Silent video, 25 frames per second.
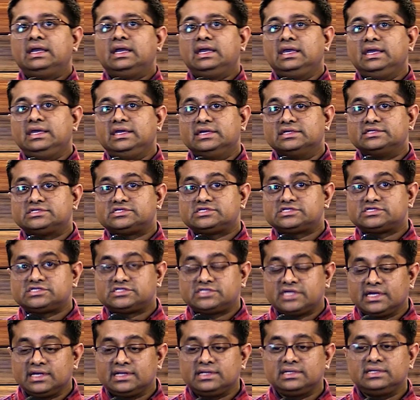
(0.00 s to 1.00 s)
He is
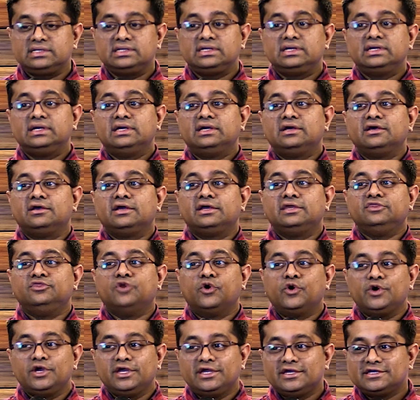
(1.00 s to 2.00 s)
still,
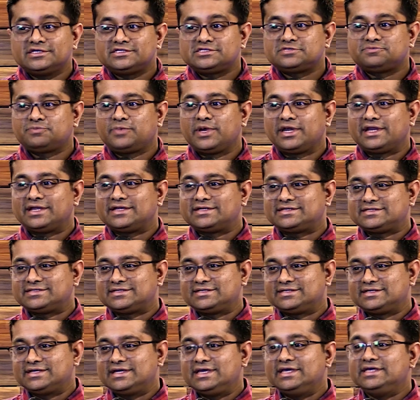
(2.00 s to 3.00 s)
though he is spirit,
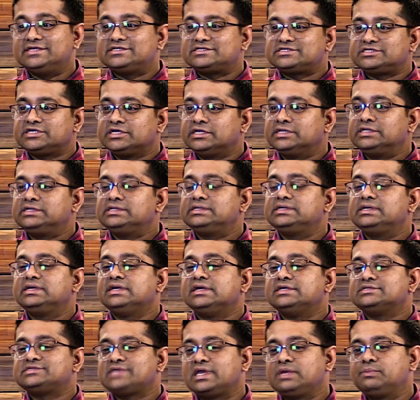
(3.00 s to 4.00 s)
he still
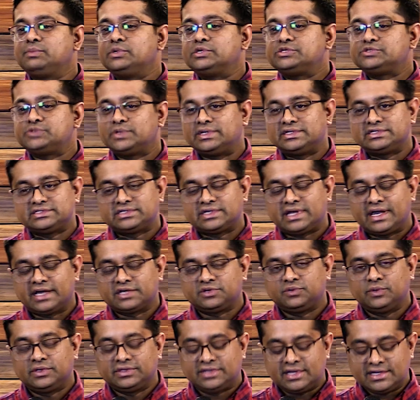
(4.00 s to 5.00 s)
is able to
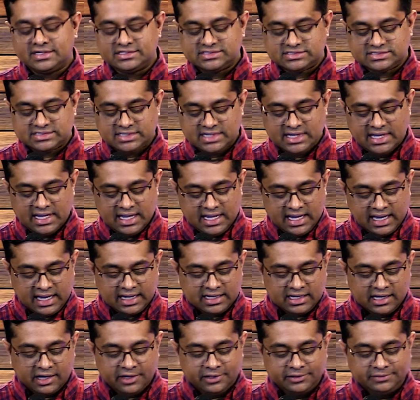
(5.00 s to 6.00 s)
interact with us
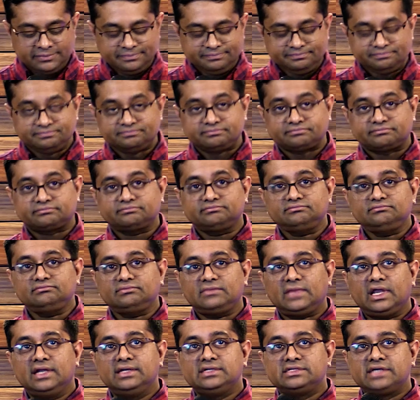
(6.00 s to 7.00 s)
in our
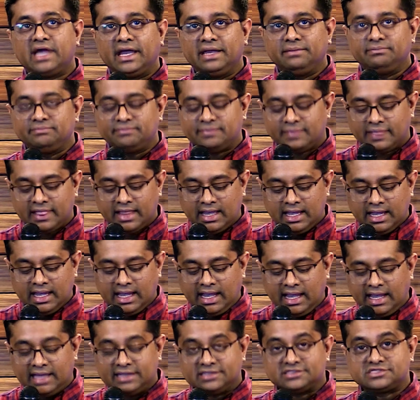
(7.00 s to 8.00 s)
time
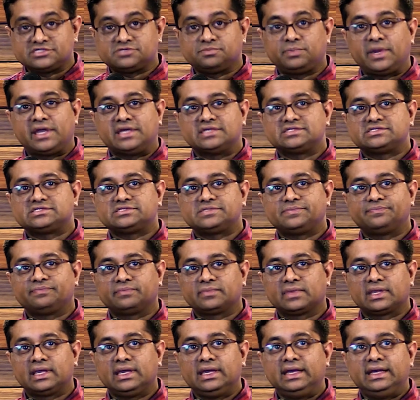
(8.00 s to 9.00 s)
and space.
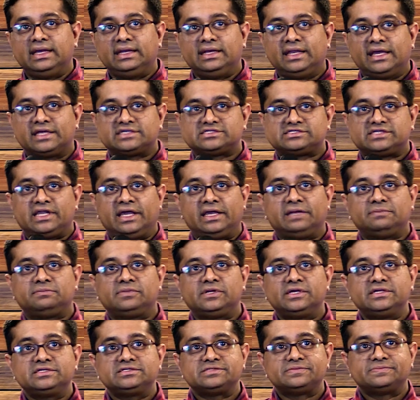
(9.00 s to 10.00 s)
Next slide,
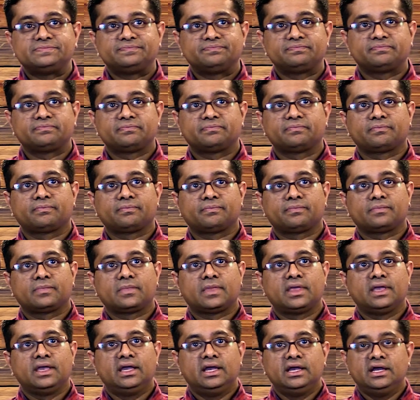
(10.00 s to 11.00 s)
please.
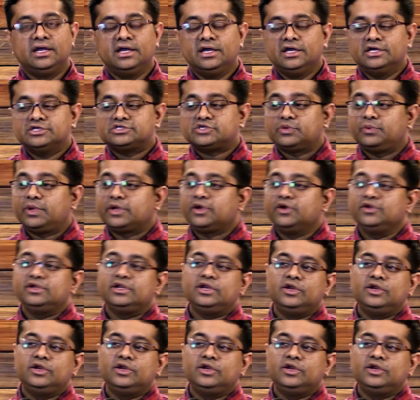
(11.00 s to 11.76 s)
So we're going